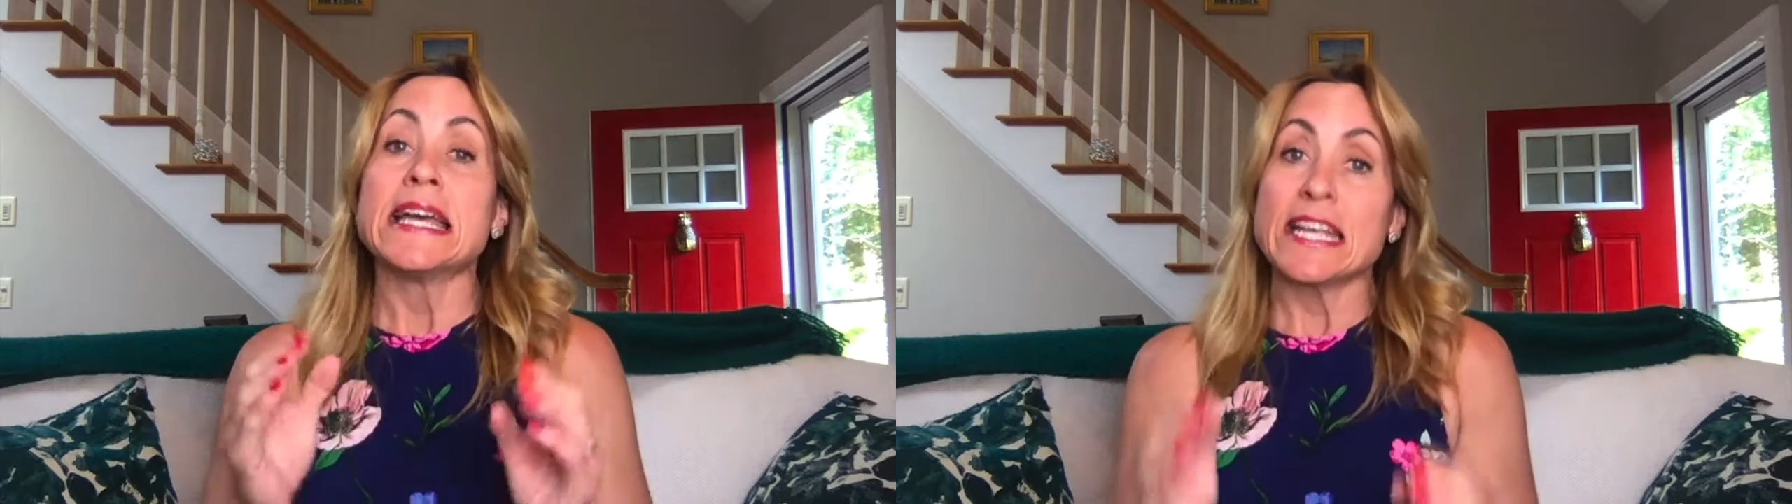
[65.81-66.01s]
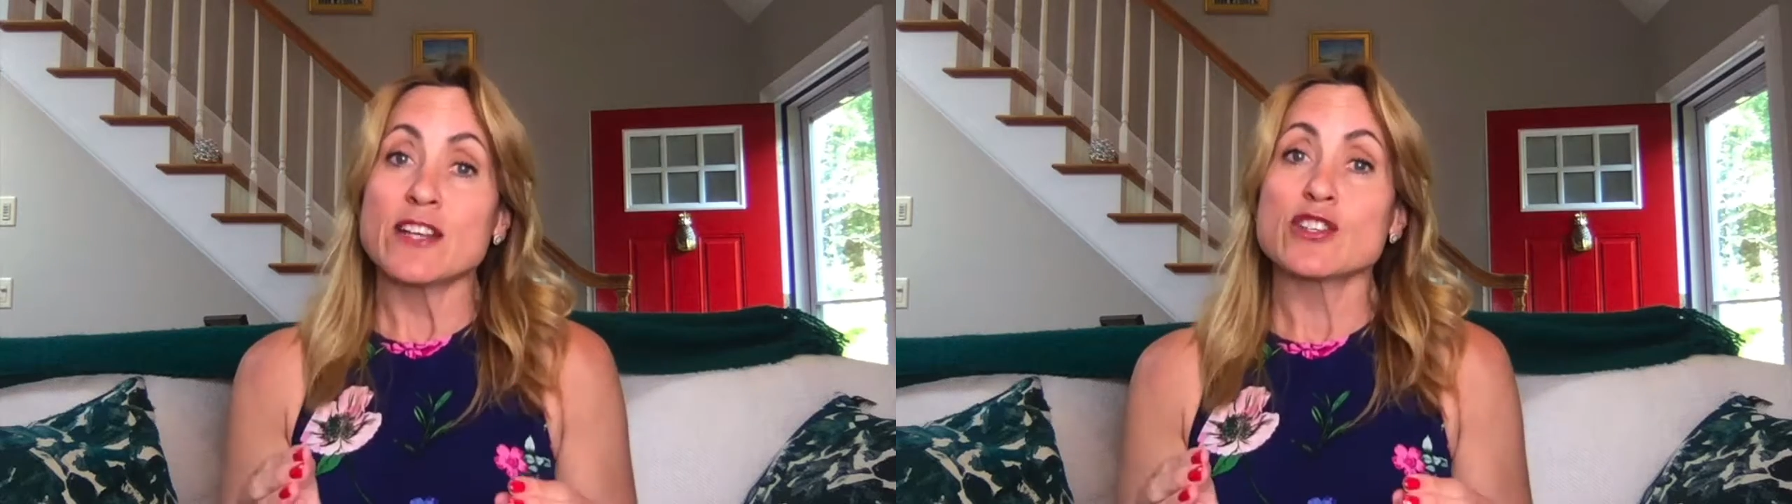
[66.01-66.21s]

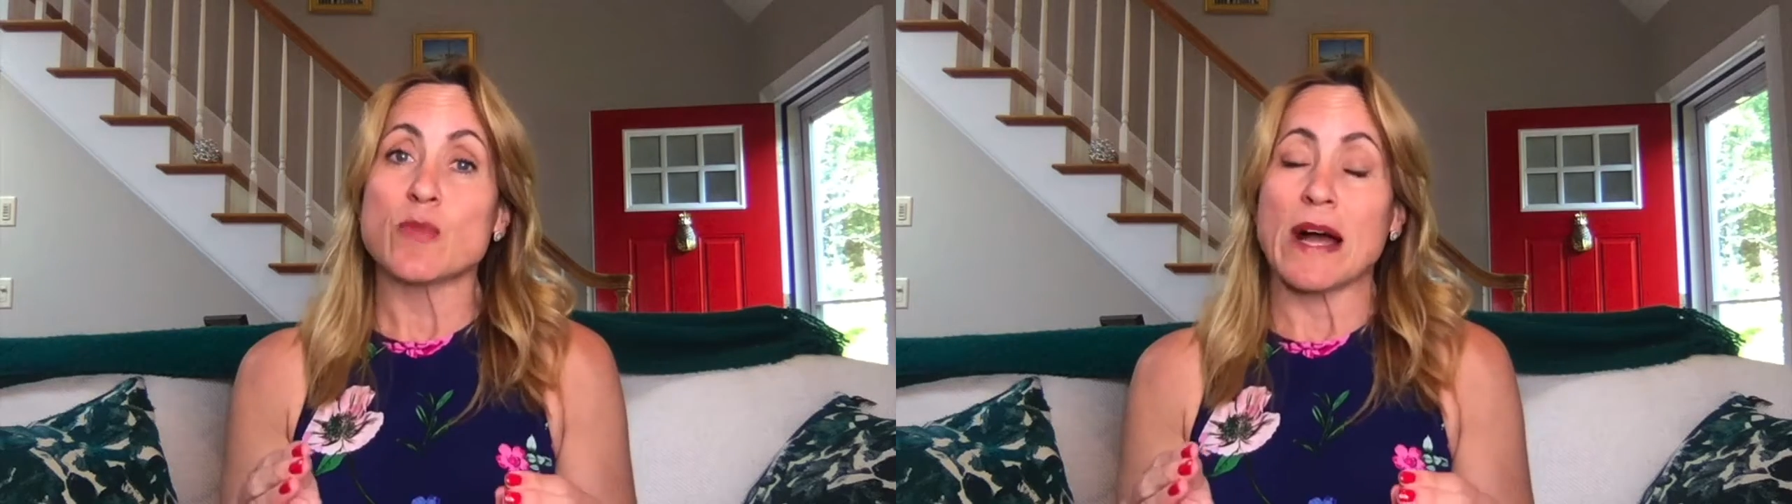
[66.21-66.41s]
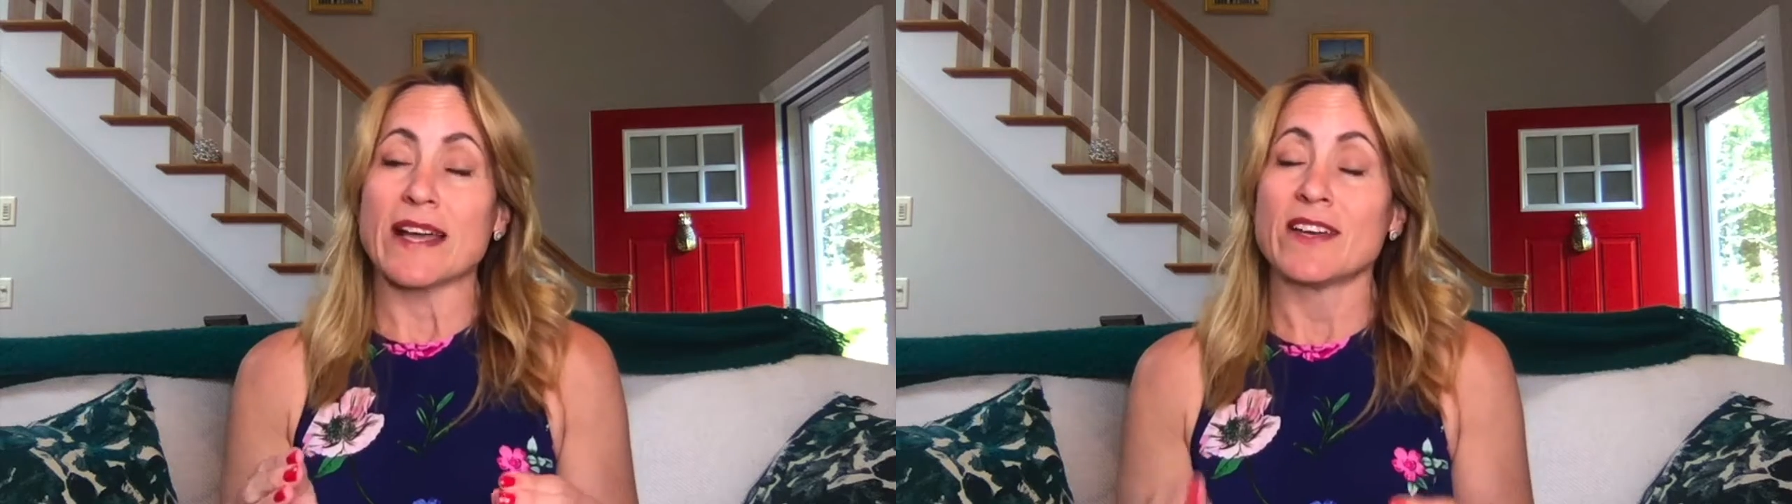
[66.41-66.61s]
Here's
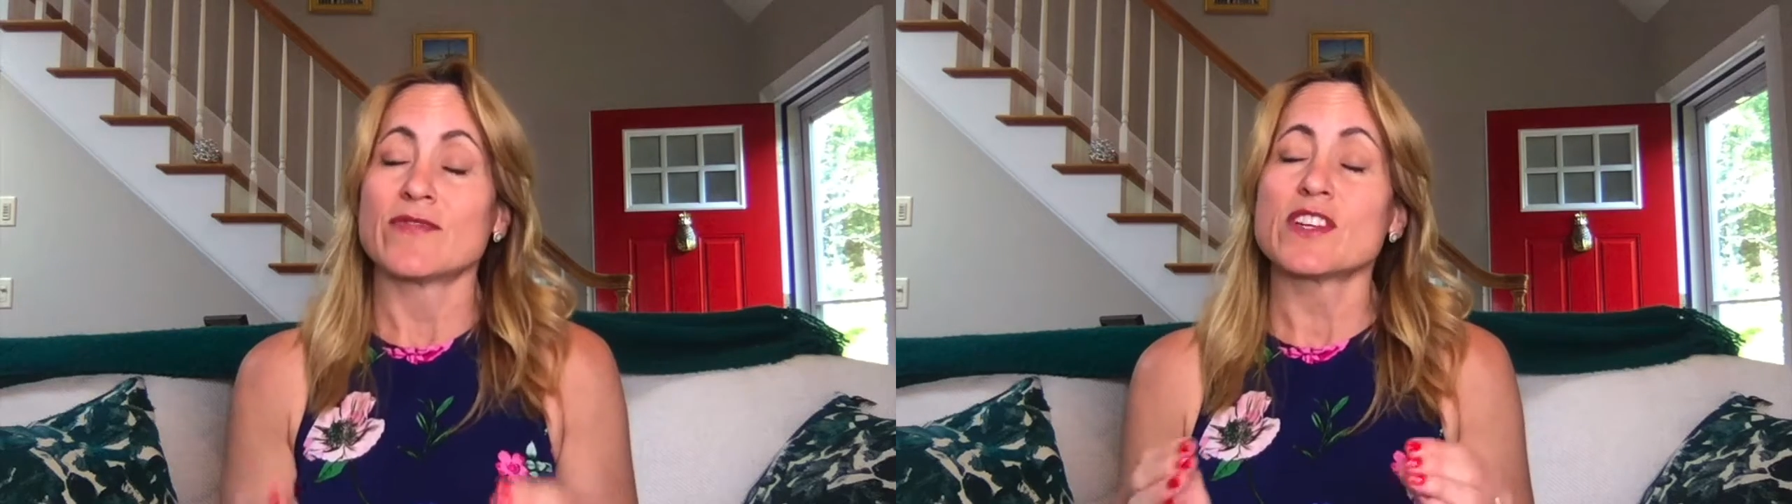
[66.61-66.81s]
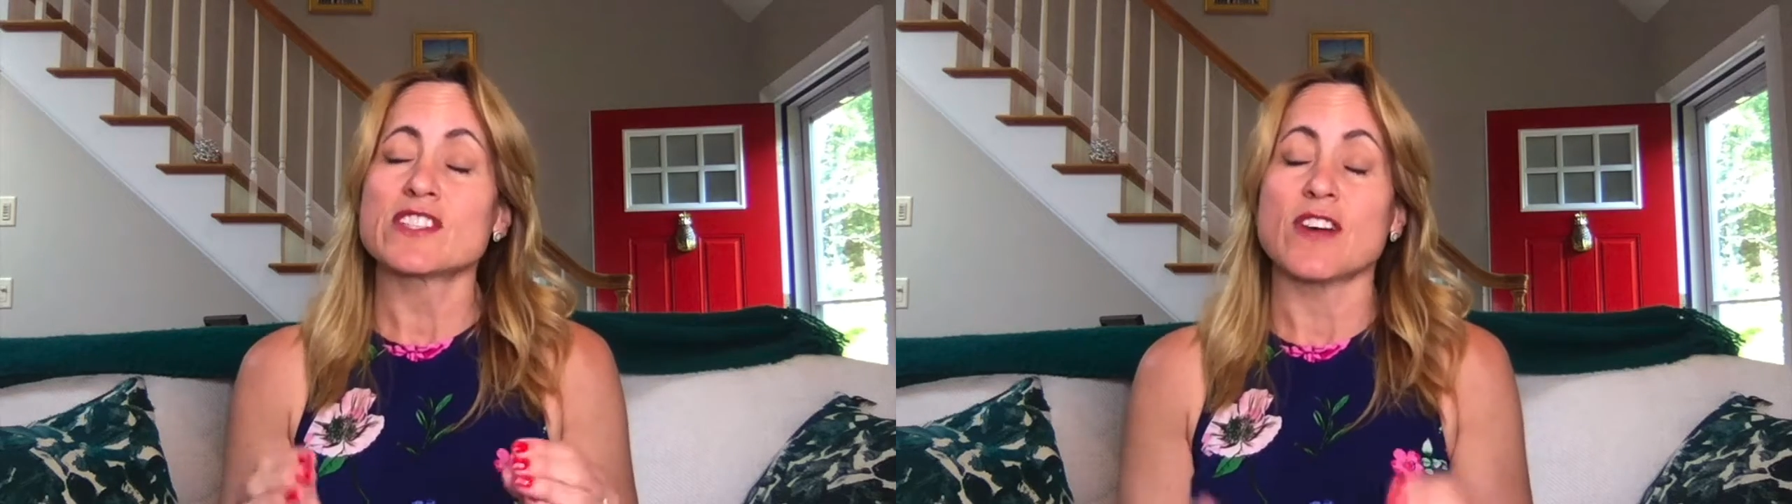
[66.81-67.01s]
why.
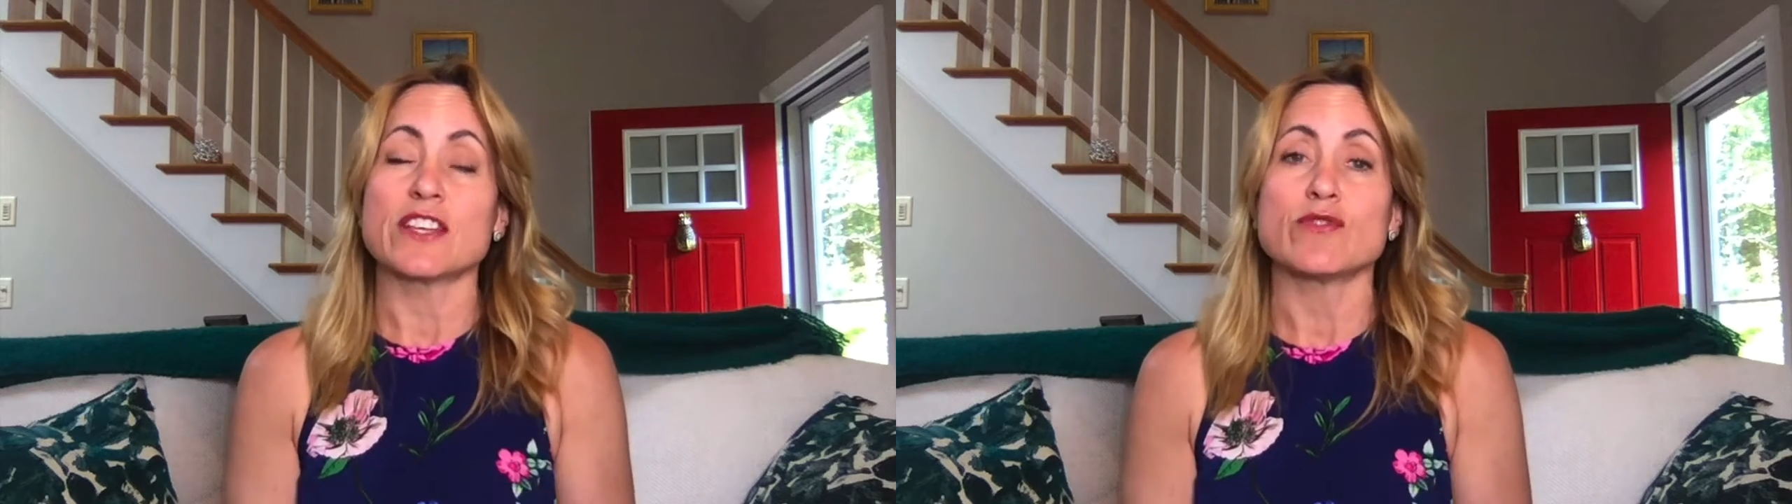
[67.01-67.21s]
First of all,